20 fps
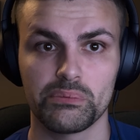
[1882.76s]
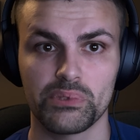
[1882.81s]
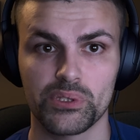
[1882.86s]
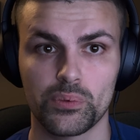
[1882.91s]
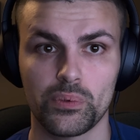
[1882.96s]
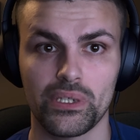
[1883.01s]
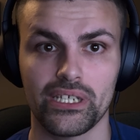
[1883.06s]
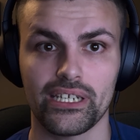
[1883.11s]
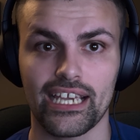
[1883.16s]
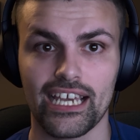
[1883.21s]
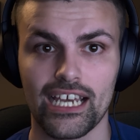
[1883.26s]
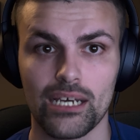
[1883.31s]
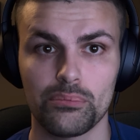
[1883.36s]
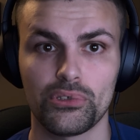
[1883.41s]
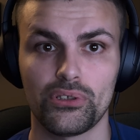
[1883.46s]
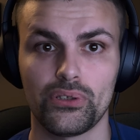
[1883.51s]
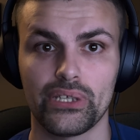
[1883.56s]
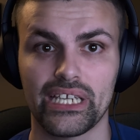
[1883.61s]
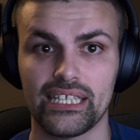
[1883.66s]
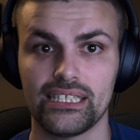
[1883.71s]
between
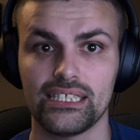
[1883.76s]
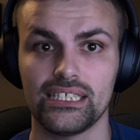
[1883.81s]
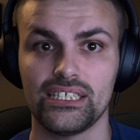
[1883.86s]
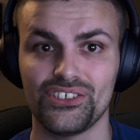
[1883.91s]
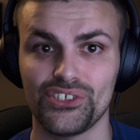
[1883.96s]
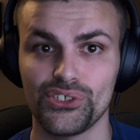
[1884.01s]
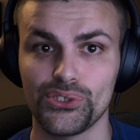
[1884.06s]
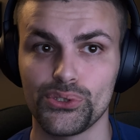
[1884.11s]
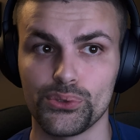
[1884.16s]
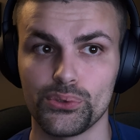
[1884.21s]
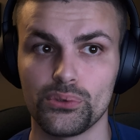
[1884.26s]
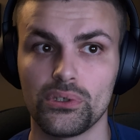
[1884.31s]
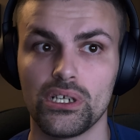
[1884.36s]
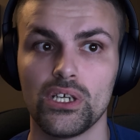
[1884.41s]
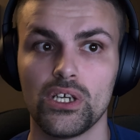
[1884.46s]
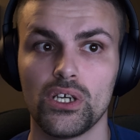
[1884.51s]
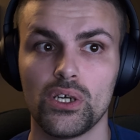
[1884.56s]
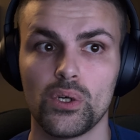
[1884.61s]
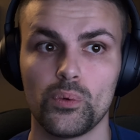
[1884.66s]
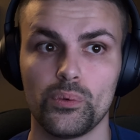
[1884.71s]
Apple and the EU
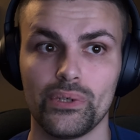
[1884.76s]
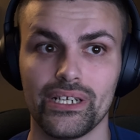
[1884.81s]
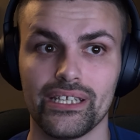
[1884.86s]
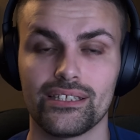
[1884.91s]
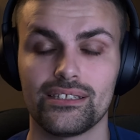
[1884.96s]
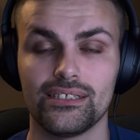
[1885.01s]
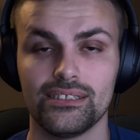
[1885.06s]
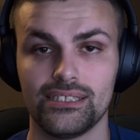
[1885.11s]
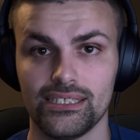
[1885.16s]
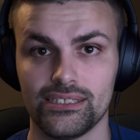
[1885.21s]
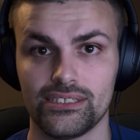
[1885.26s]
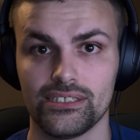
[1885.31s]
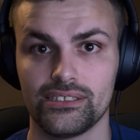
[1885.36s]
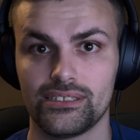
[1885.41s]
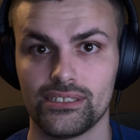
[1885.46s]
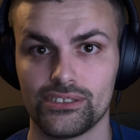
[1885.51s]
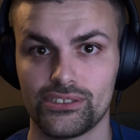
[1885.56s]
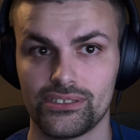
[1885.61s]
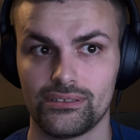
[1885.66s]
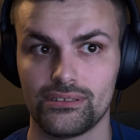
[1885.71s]
with
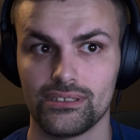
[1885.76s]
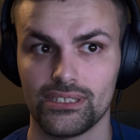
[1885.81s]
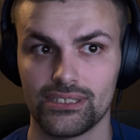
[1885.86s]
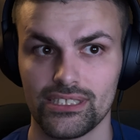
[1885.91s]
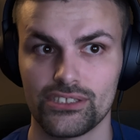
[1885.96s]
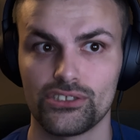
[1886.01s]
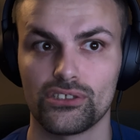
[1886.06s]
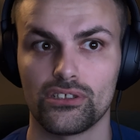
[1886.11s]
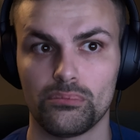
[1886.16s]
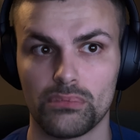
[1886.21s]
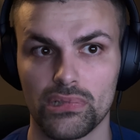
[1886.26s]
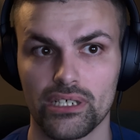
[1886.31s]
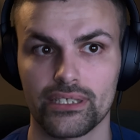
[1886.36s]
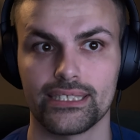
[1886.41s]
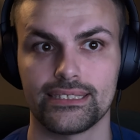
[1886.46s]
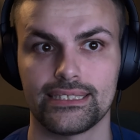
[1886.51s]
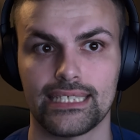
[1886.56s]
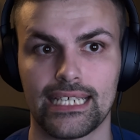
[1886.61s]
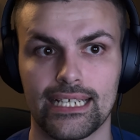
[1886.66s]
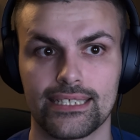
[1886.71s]
the Digital
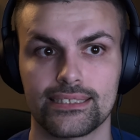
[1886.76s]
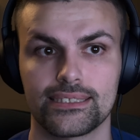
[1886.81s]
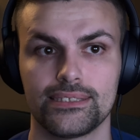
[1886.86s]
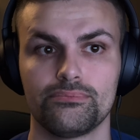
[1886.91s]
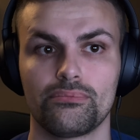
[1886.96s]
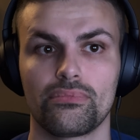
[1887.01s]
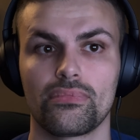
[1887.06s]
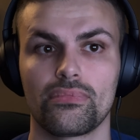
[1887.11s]
Markets Act.